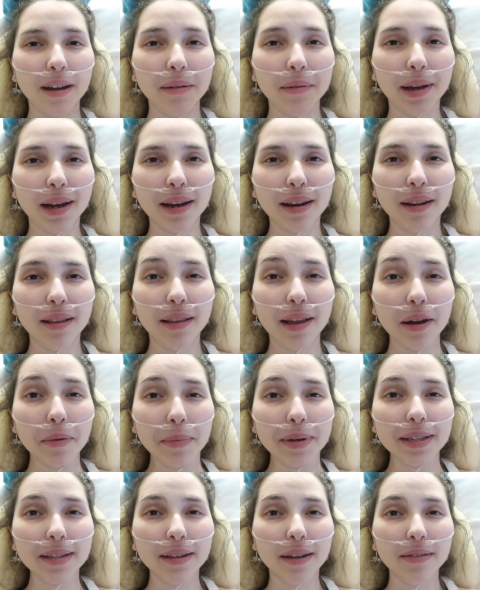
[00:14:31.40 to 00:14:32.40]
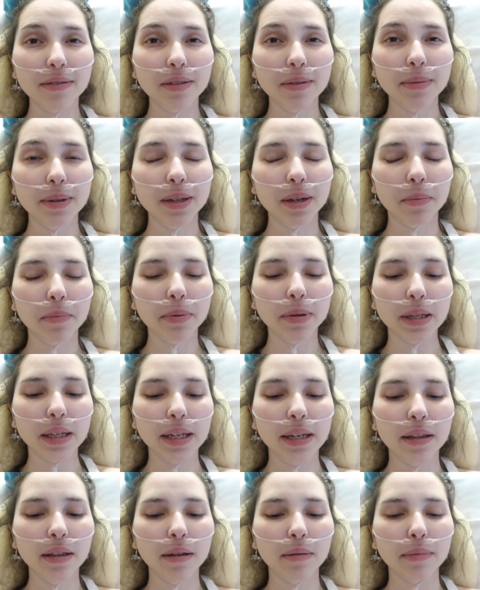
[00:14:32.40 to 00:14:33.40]
I'm not going to allow myself to be
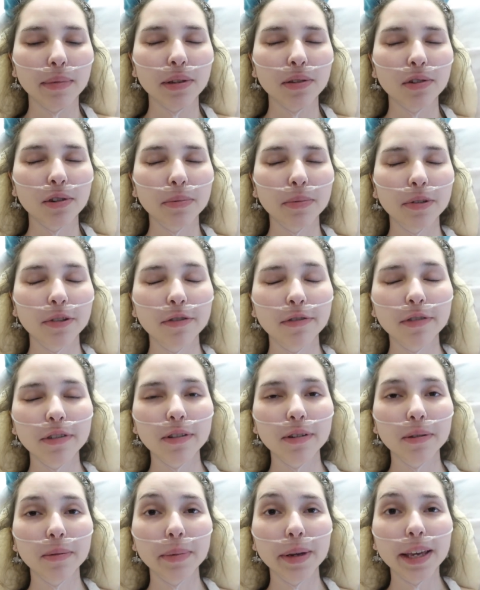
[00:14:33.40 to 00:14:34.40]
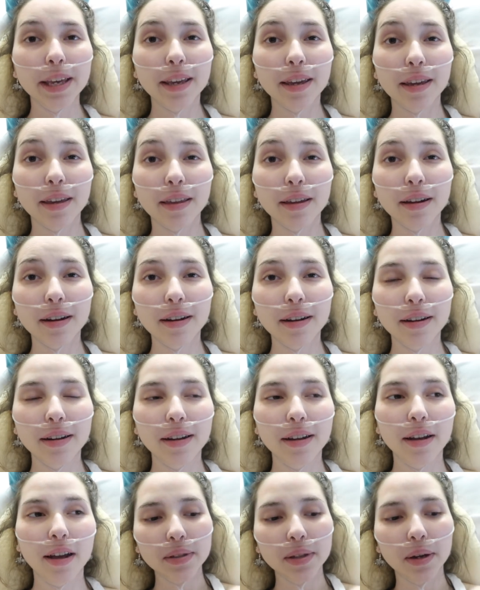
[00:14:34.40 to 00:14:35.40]
completely miserable for a week either.
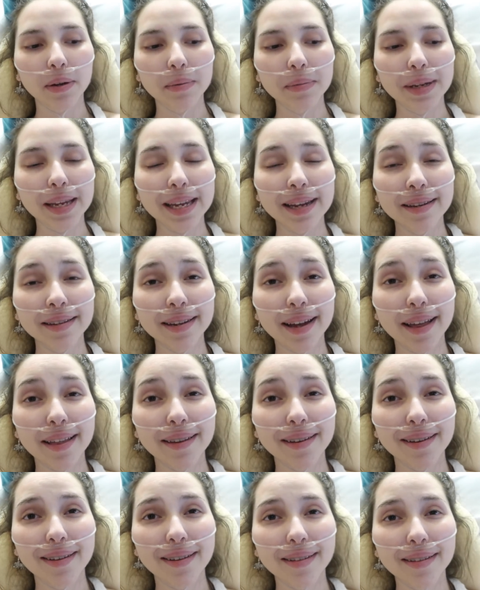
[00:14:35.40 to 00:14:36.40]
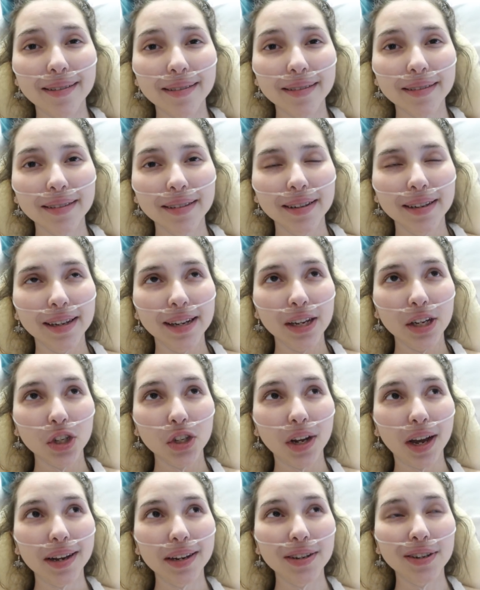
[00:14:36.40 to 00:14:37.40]
So I'm taking Tylenol,
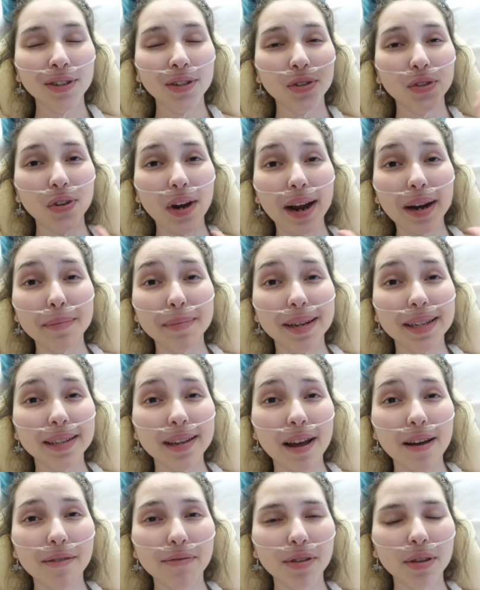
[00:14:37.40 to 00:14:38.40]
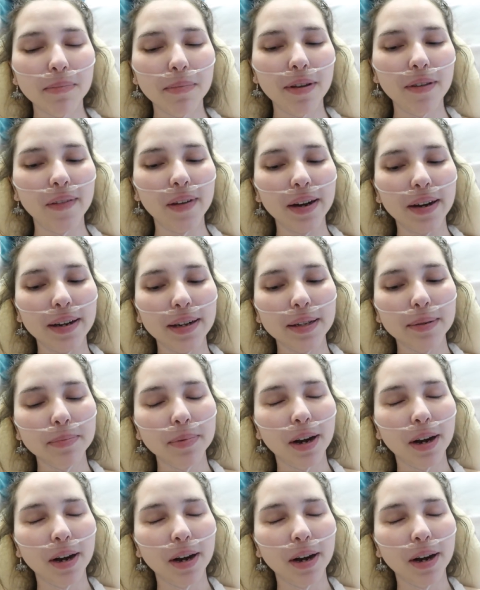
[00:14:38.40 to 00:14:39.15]
trying to distract myself with my various